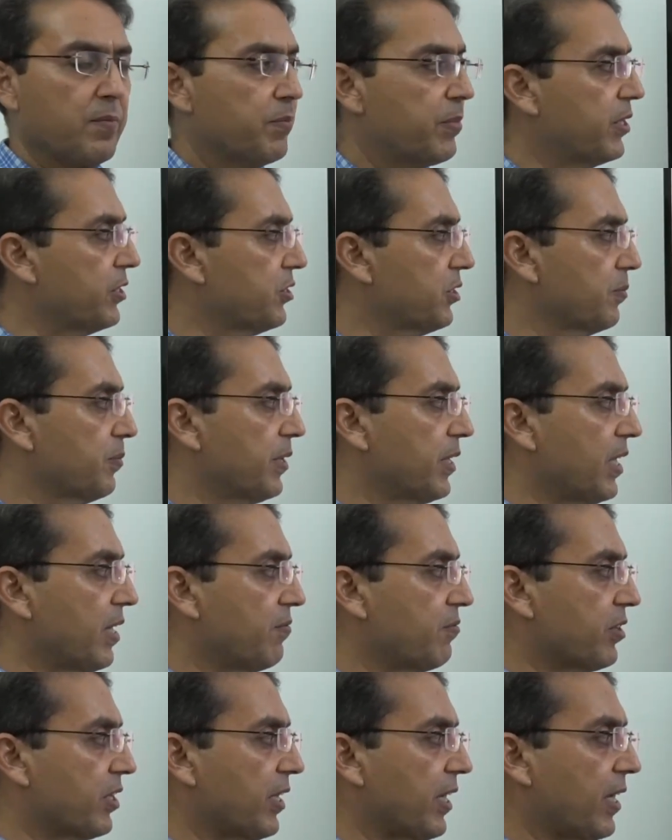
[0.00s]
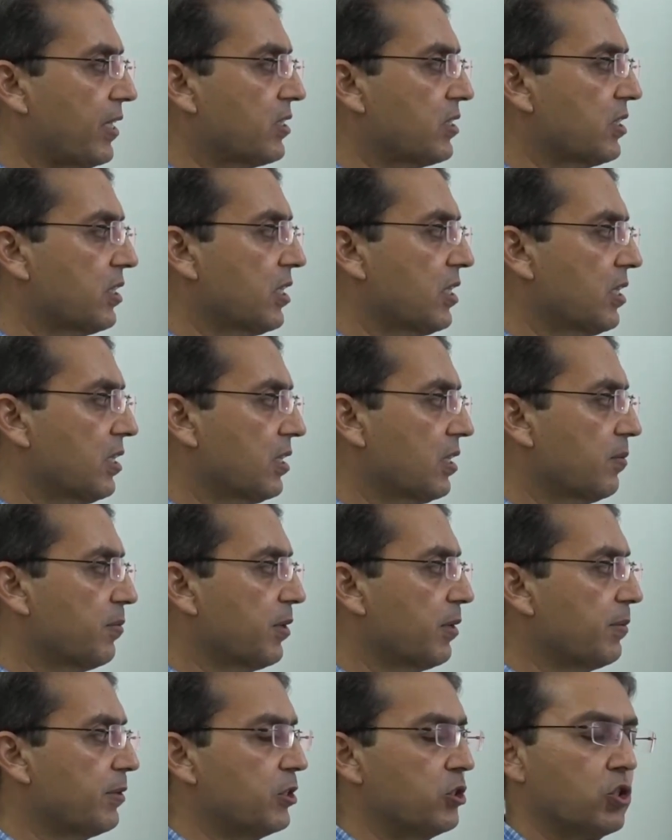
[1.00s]
Patient may have cachexia. There
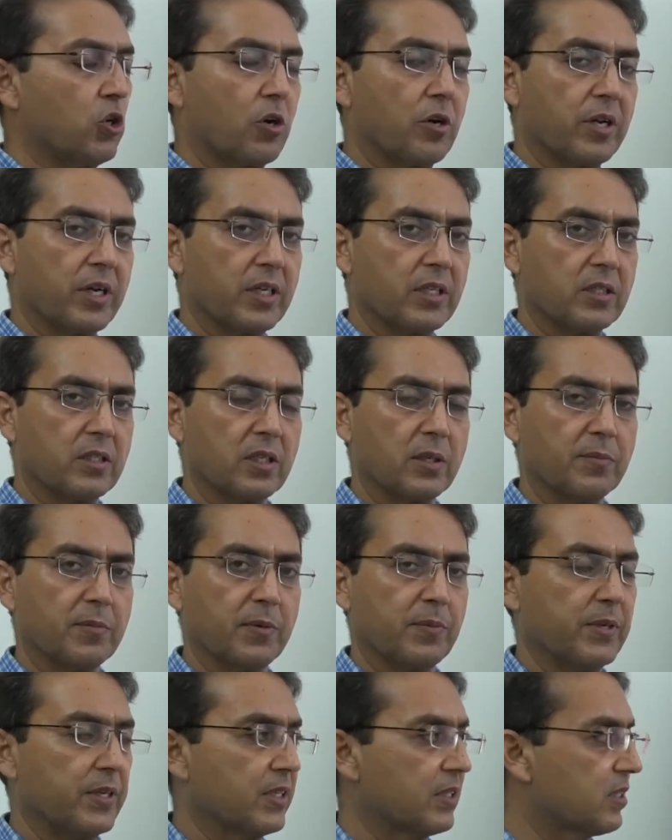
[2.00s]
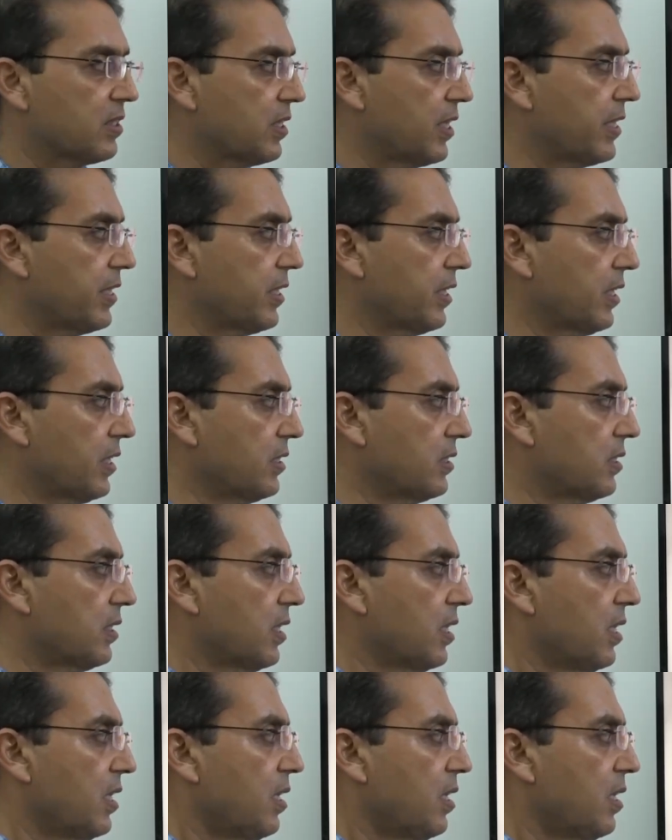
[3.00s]
may be jaundice. There may be ascites.